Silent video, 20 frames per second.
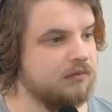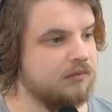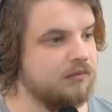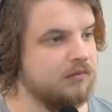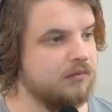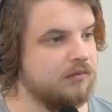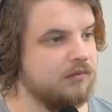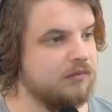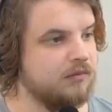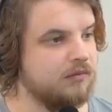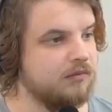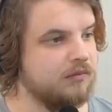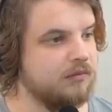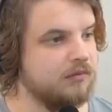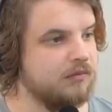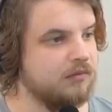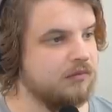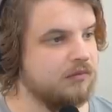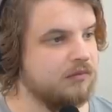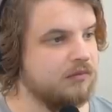
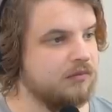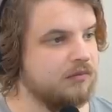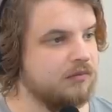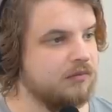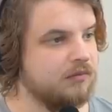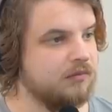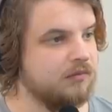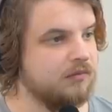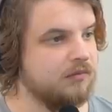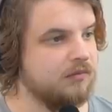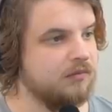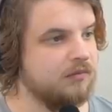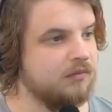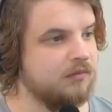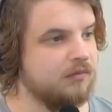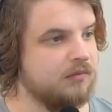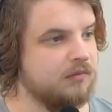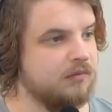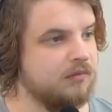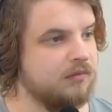
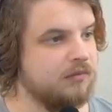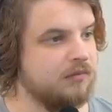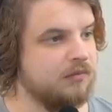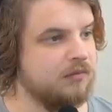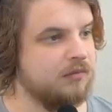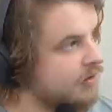Nobody speaks.